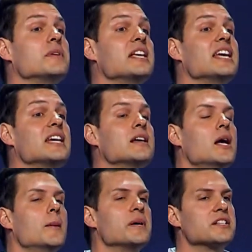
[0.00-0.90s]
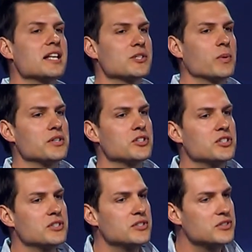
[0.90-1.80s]
king because that's what
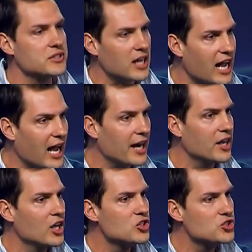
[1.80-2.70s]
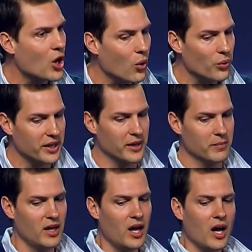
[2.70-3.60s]
God told him.
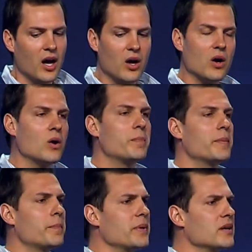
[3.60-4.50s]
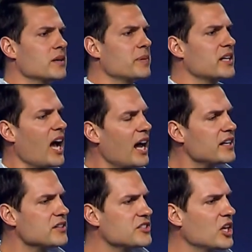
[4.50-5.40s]
Oh, but, but, but God
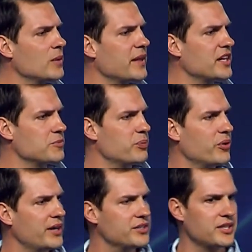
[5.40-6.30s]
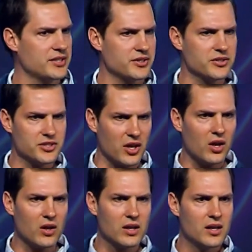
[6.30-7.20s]
didn't tell him that his predecessor,
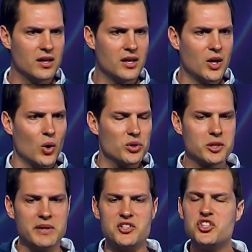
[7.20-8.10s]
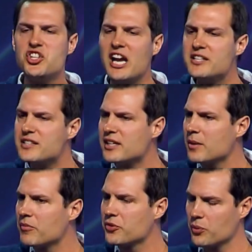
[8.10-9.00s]
Saul, was going to be chasing
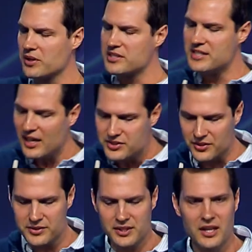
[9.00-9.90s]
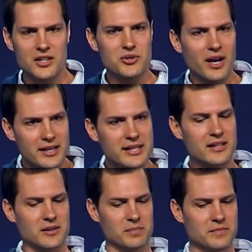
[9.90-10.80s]
him through a desert trying to kill
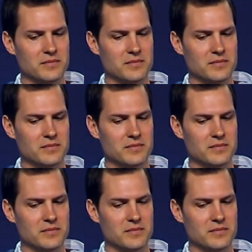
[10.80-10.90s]
him.